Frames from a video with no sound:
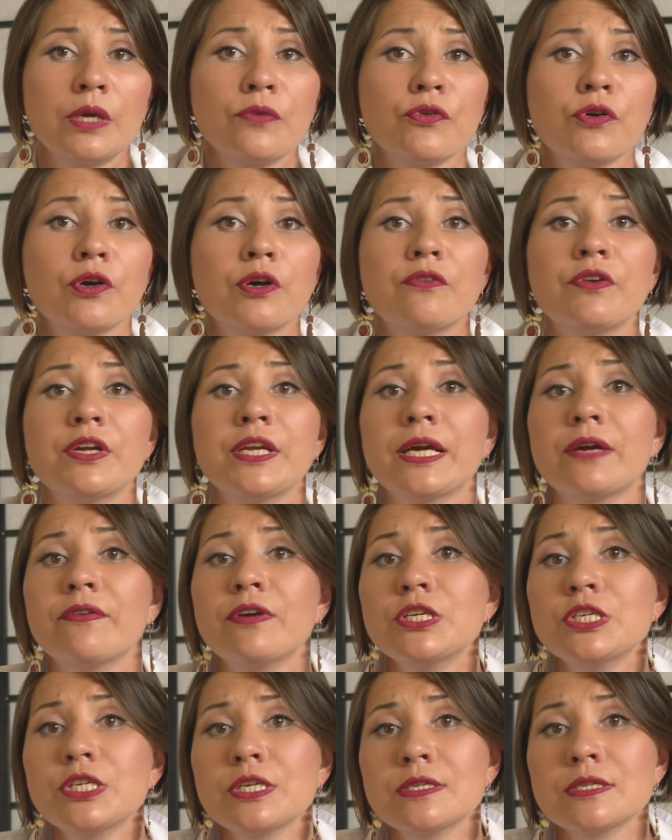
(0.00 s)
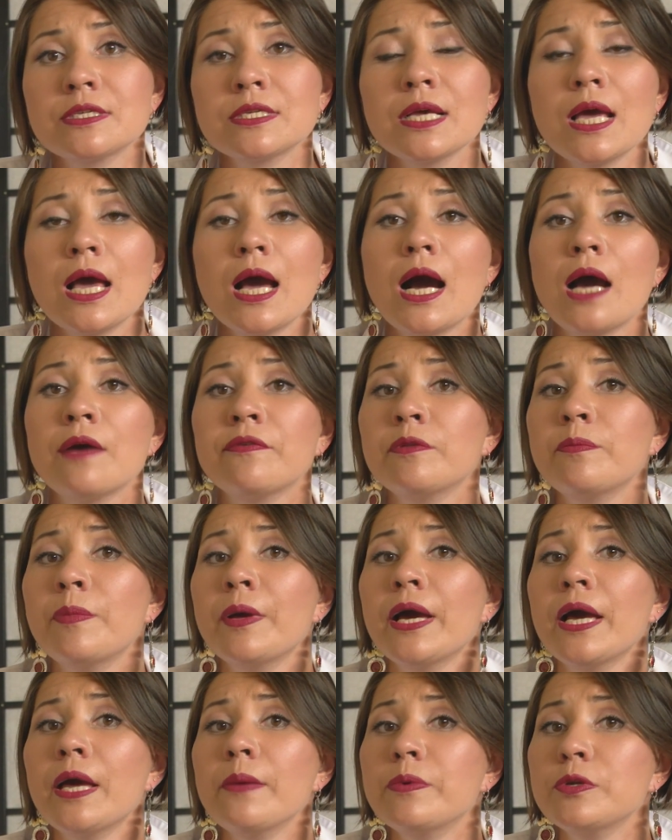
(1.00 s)
If you have any questions, I will be
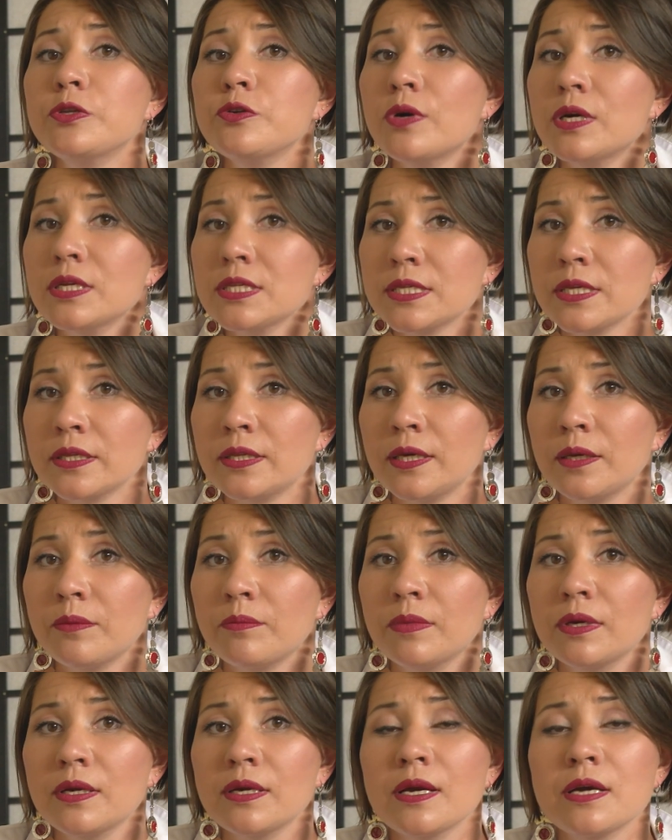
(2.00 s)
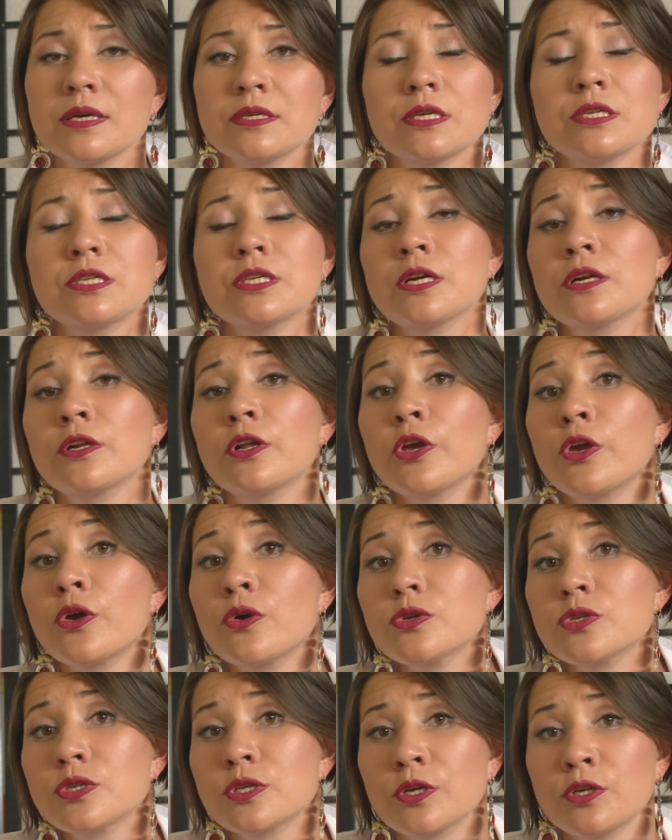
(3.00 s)
happy to answer them. Sincerely
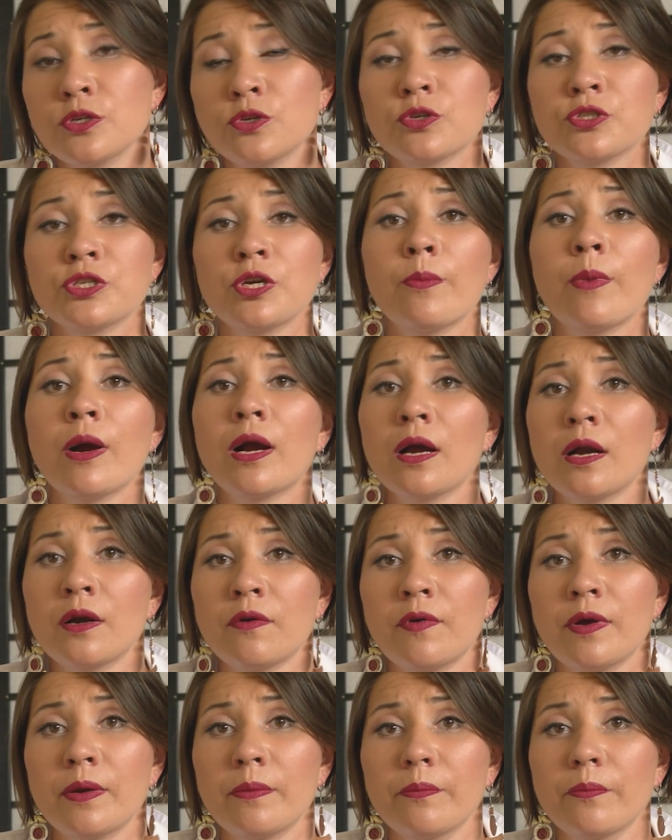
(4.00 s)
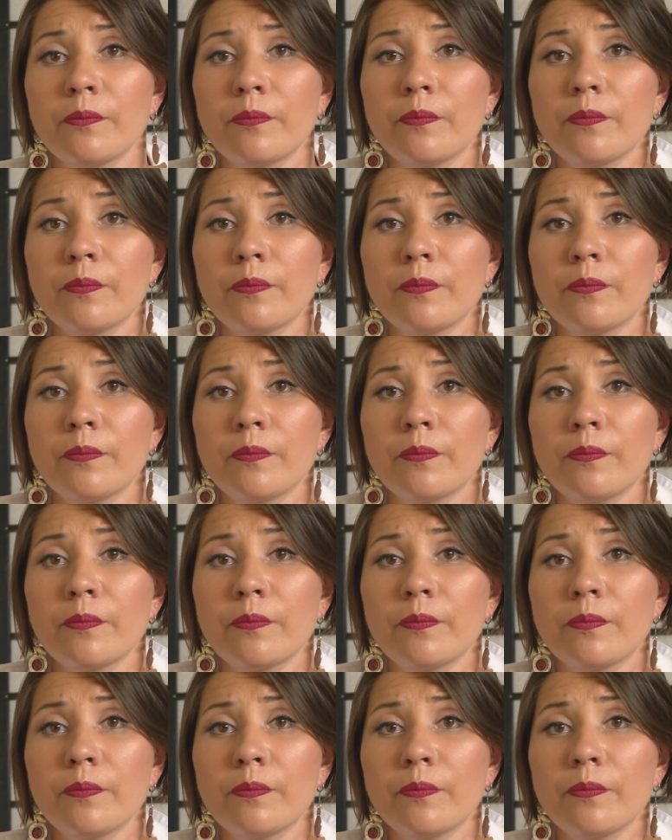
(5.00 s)
yours, Dr. Makarova.